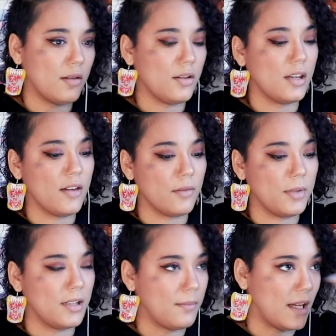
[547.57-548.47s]
you can never
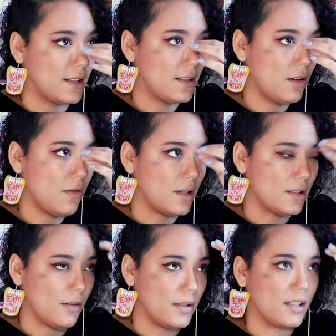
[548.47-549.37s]
build up that stone it's
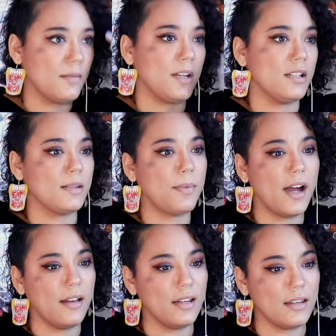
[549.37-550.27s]
always going to be just
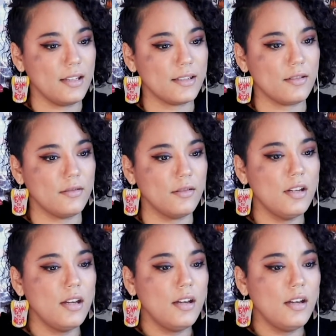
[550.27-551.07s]
piling these little